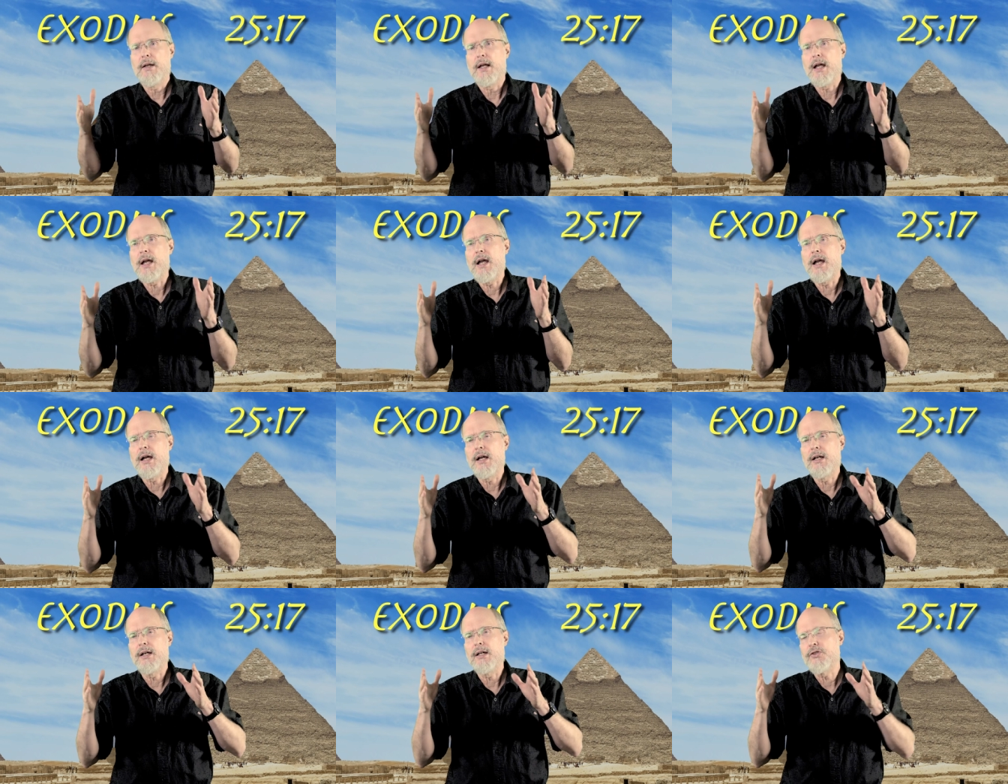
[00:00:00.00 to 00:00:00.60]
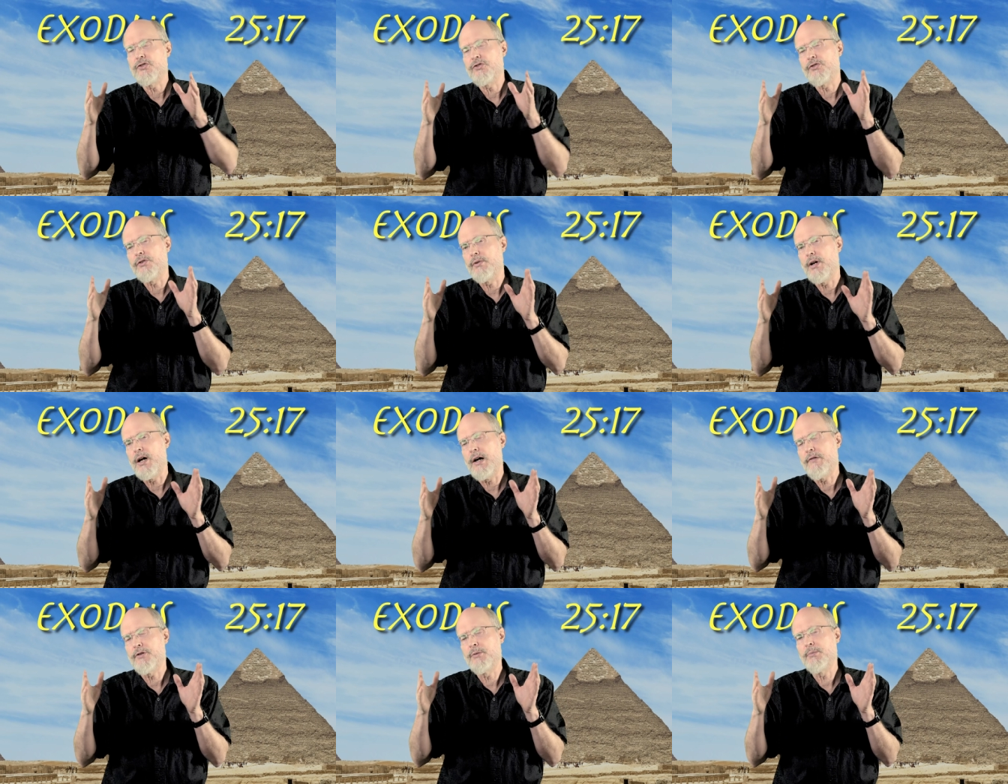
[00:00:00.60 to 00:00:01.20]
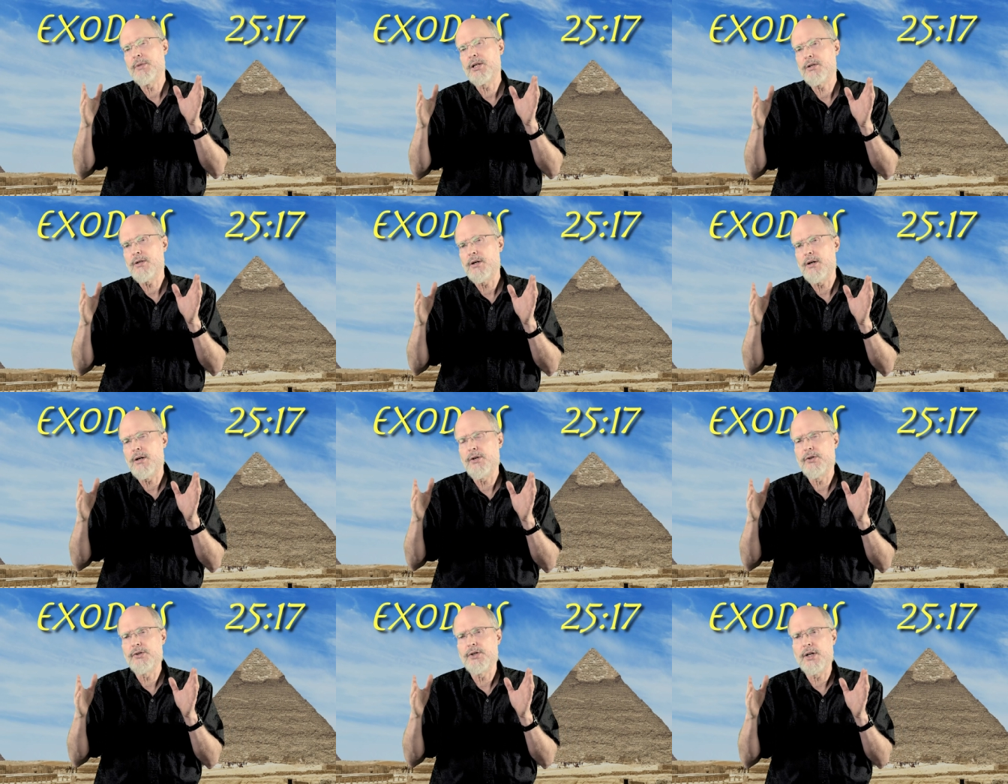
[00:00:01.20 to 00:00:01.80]
And it's often been
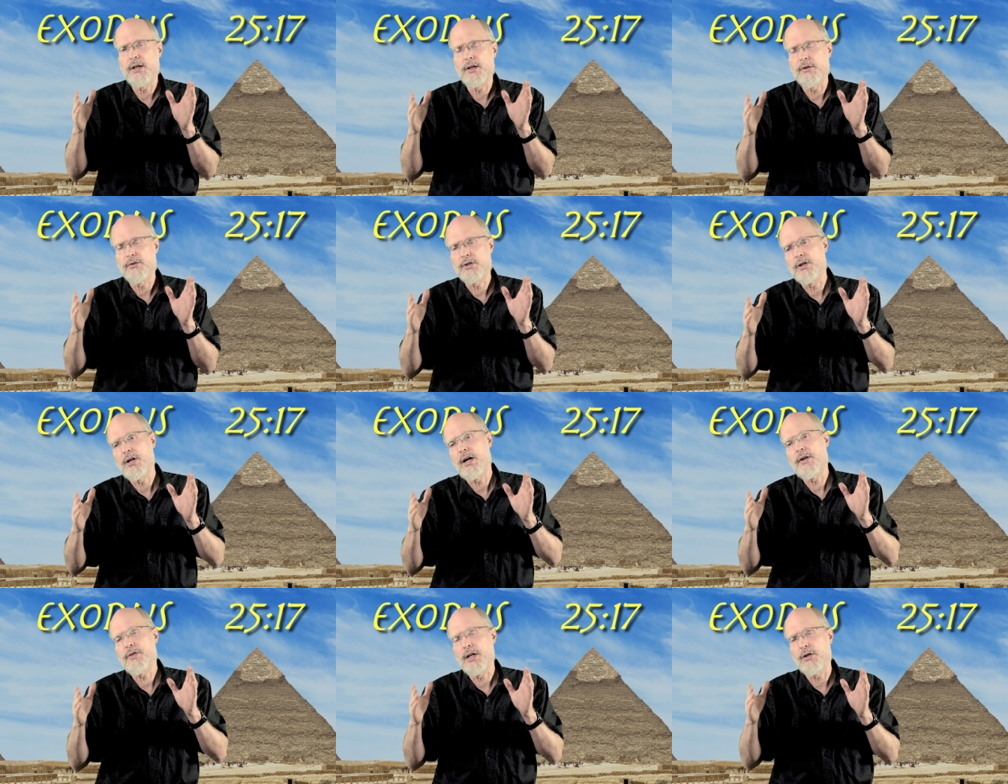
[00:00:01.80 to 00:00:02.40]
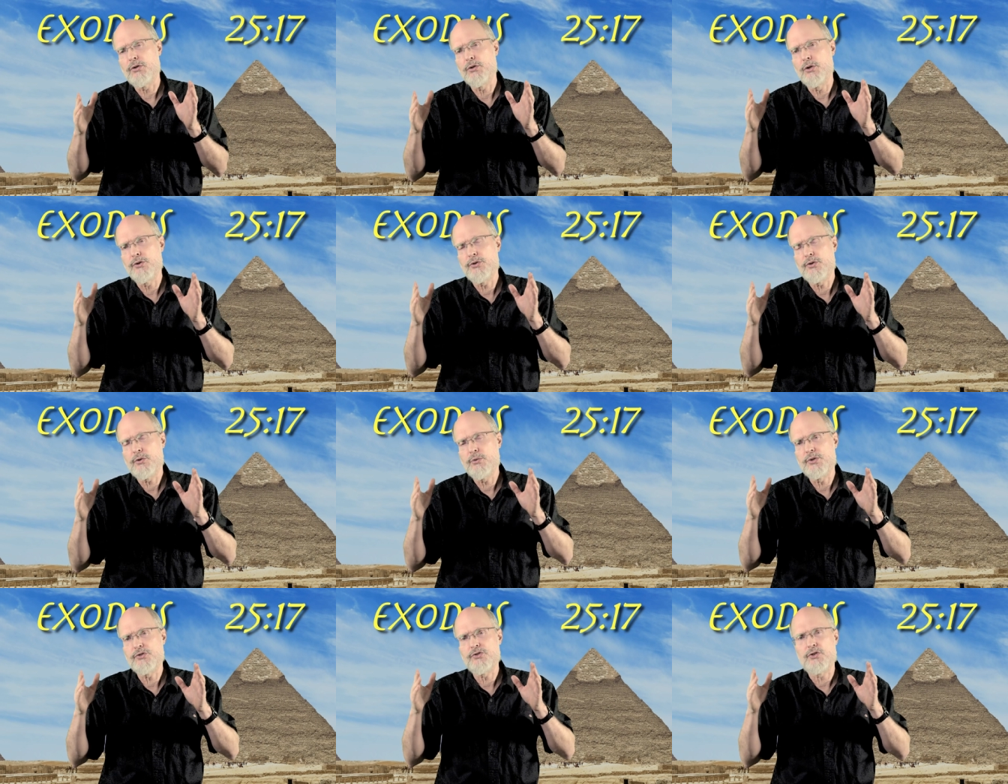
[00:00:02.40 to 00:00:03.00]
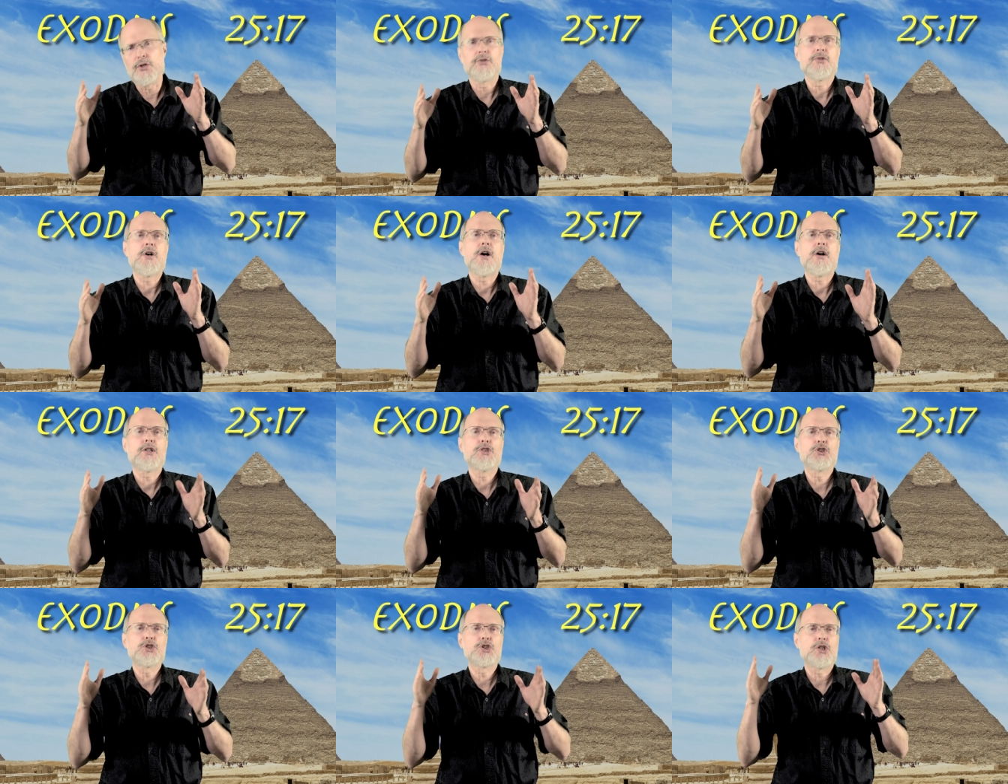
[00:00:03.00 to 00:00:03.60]
called, uh, I think Luther was
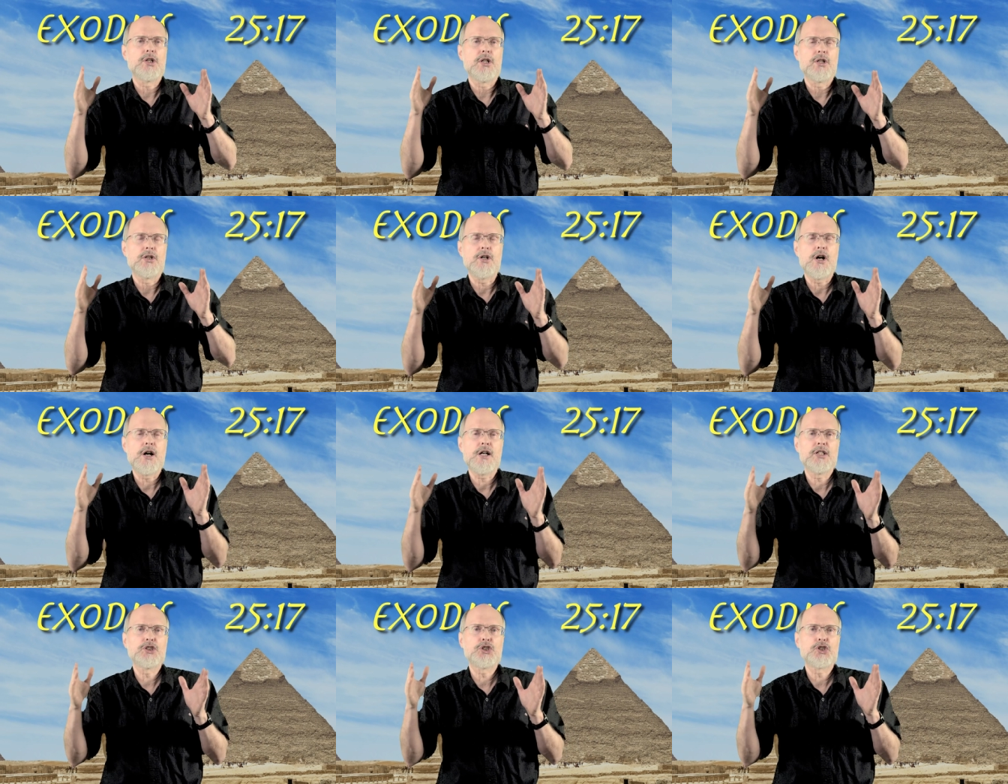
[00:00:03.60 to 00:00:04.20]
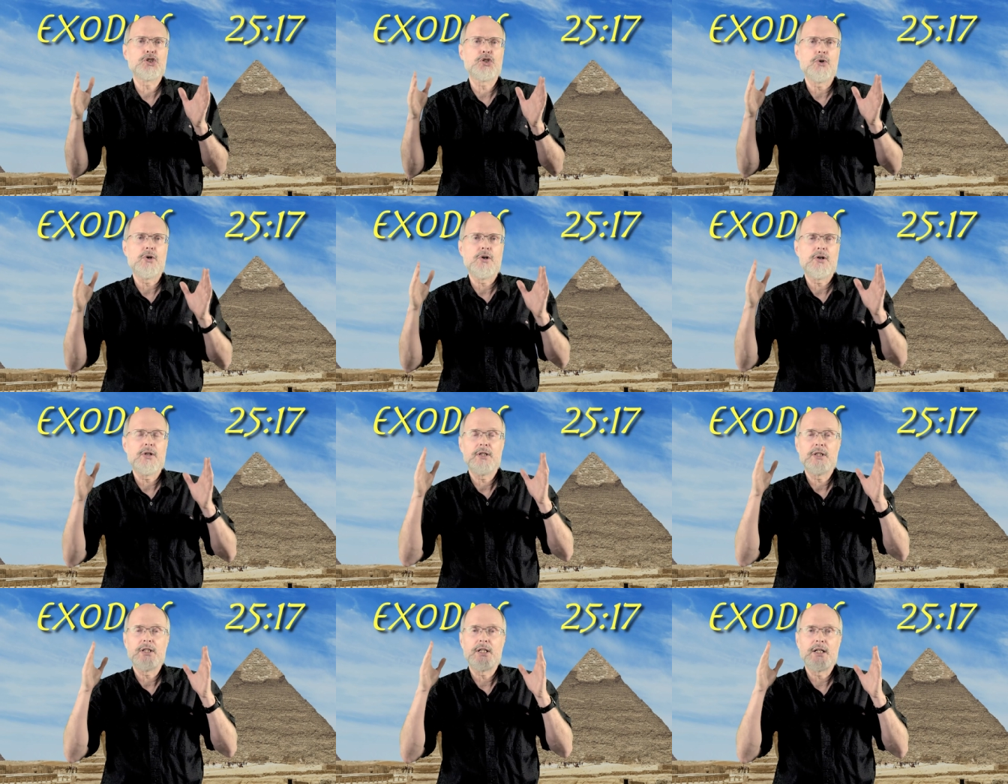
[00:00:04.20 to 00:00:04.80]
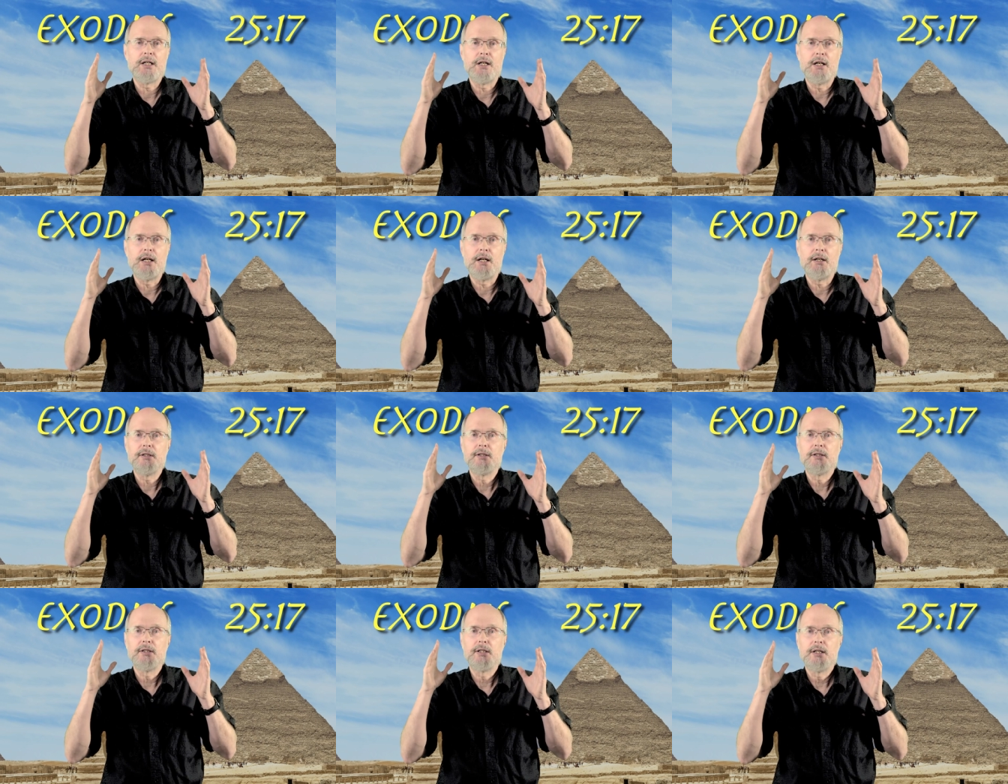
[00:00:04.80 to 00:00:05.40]
Gnadenstuhl,
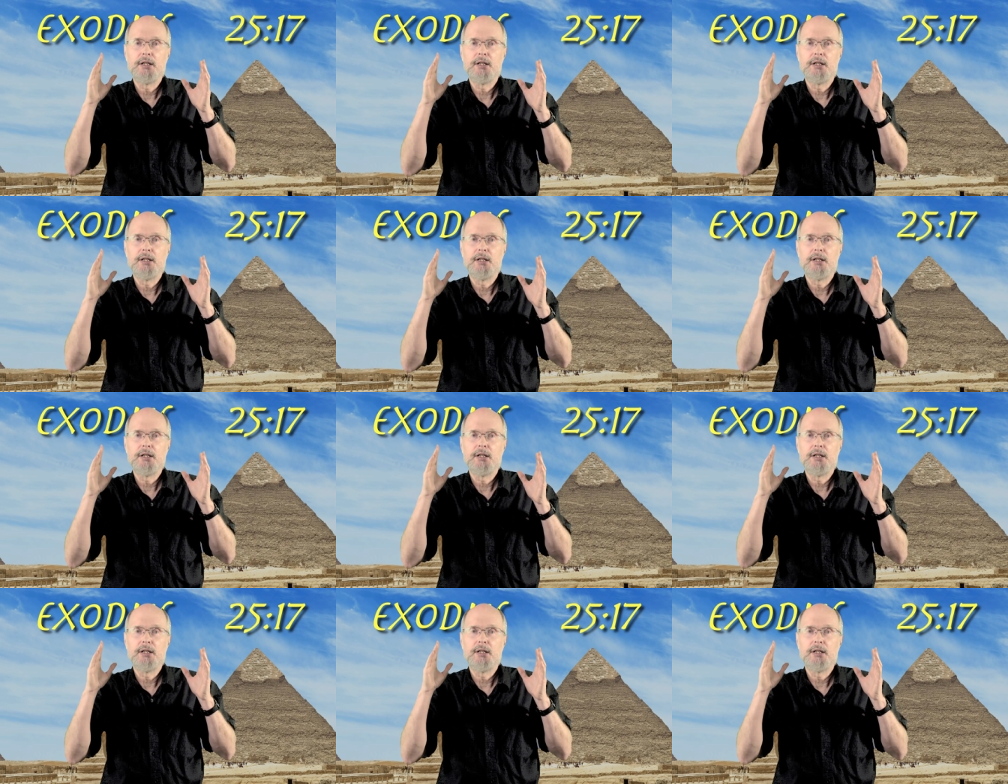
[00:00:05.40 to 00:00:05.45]
uh,